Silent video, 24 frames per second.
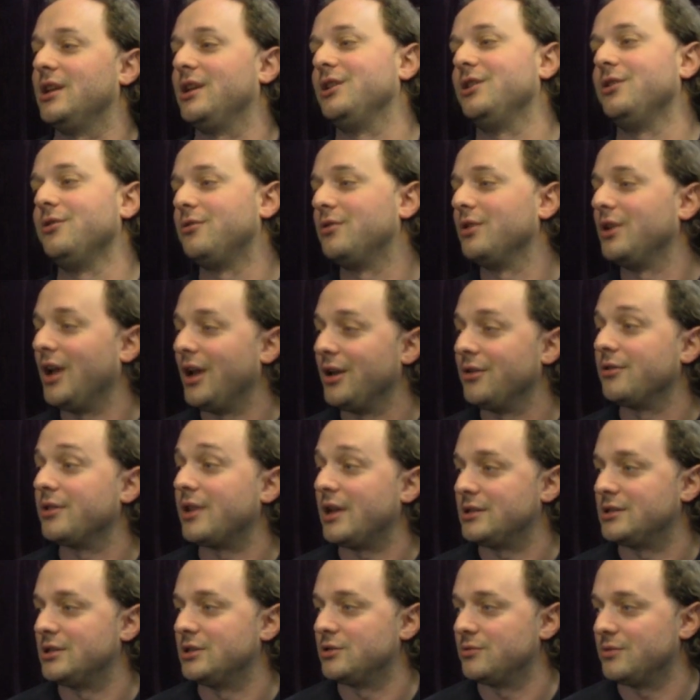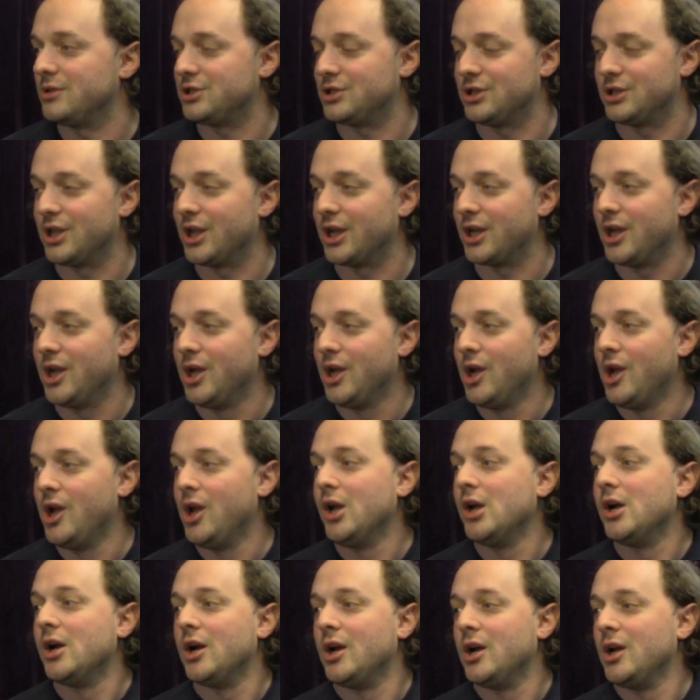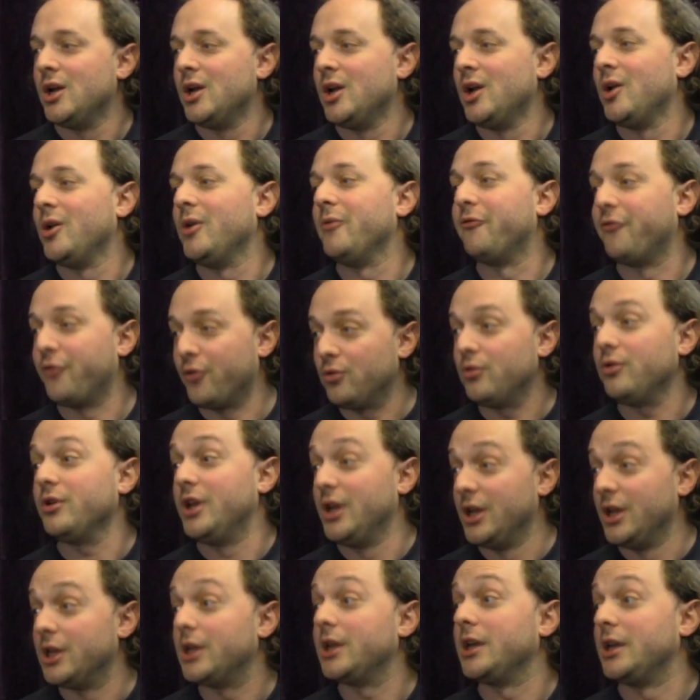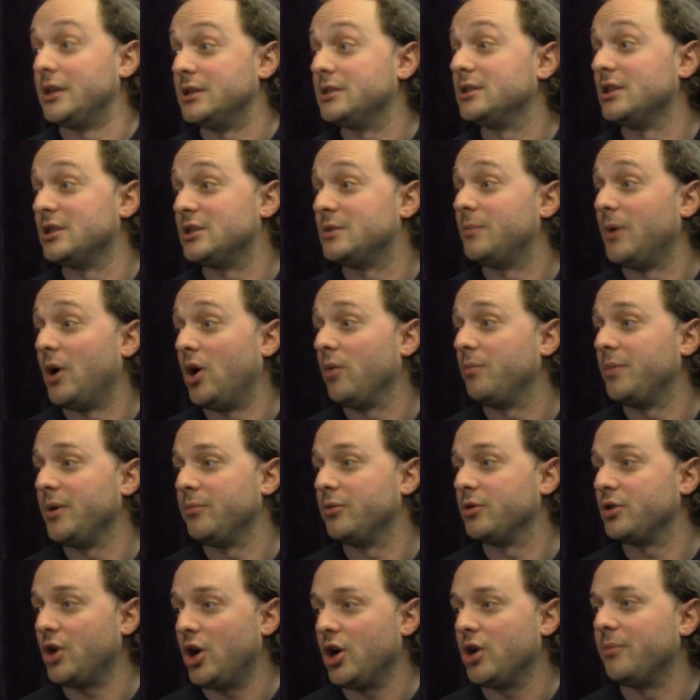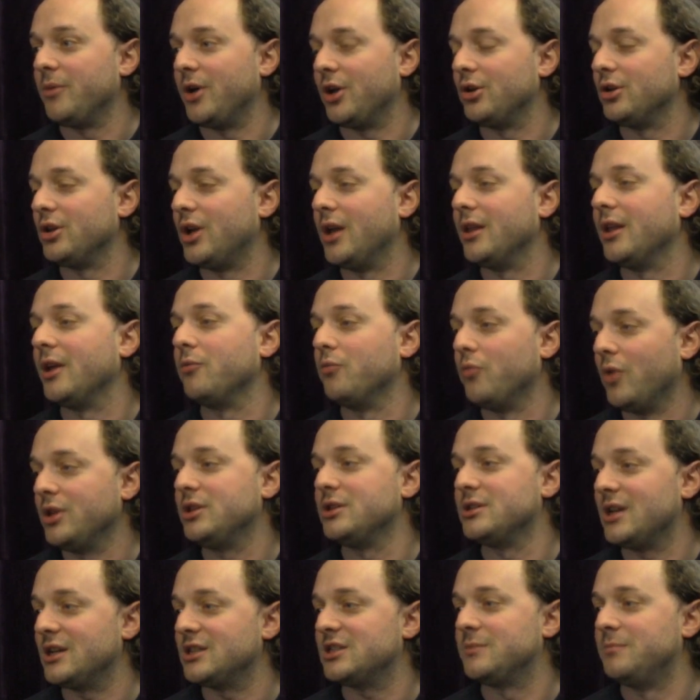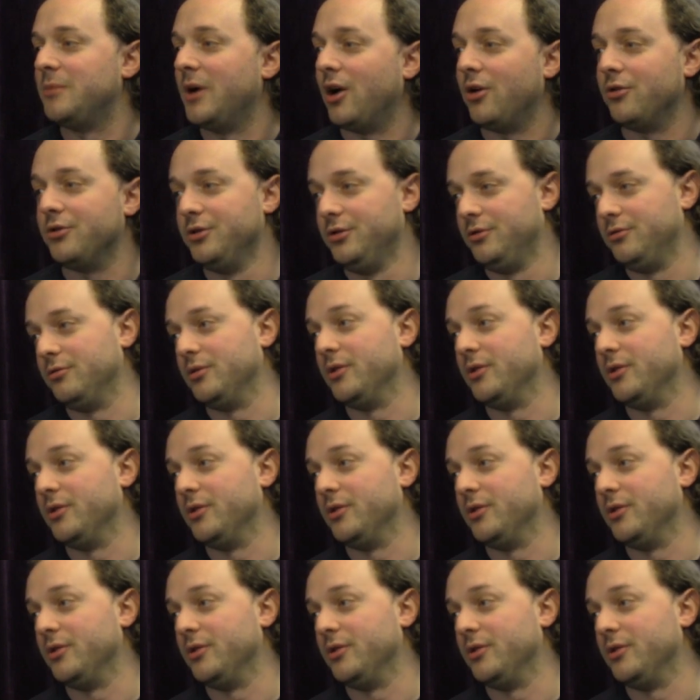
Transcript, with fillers: you could handle that situation, like. Infernal Healing is the spell people talk about a lot. Like, what does that spell do?